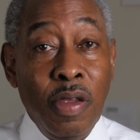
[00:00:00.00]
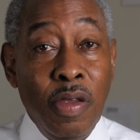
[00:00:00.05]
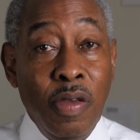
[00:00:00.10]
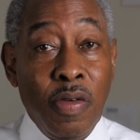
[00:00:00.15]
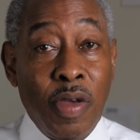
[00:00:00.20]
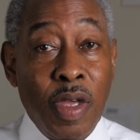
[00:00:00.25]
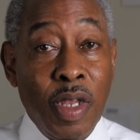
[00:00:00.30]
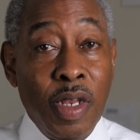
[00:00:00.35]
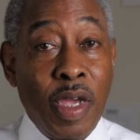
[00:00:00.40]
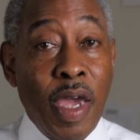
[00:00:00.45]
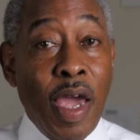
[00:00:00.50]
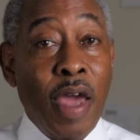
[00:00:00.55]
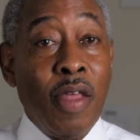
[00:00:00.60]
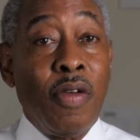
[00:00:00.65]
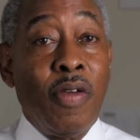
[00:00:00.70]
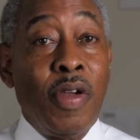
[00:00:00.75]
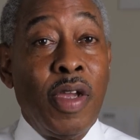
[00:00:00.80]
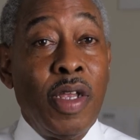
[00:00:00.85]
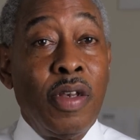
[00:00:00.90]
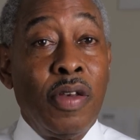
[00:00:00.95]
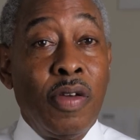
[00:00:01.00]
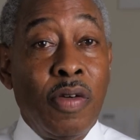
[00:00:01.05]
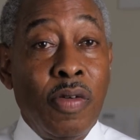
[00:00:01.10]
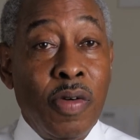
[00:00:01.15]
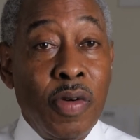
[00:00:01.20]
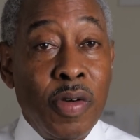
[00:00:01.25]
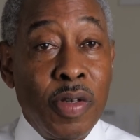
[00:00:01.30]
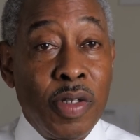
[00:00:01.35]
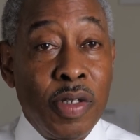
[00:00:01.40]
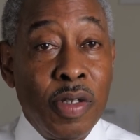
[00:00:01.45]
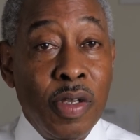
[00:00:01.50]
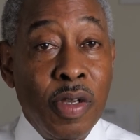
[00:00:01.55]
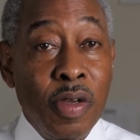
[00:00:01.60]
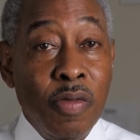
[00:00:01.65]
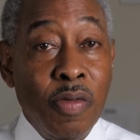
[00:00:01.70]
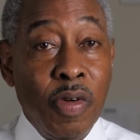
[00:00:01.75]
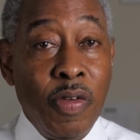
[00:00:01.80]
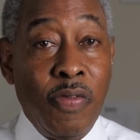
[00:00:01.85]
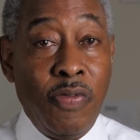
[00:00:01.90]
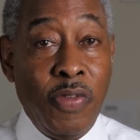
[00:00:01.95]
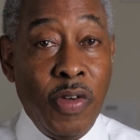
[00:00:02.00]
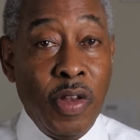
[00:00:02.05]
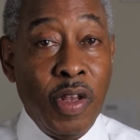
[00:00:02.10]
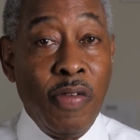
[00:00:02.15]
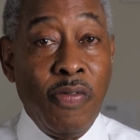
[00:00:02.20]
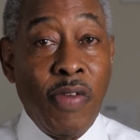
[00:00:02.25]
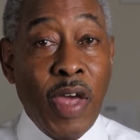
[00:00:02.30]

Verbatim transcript: you can gather indoors with fully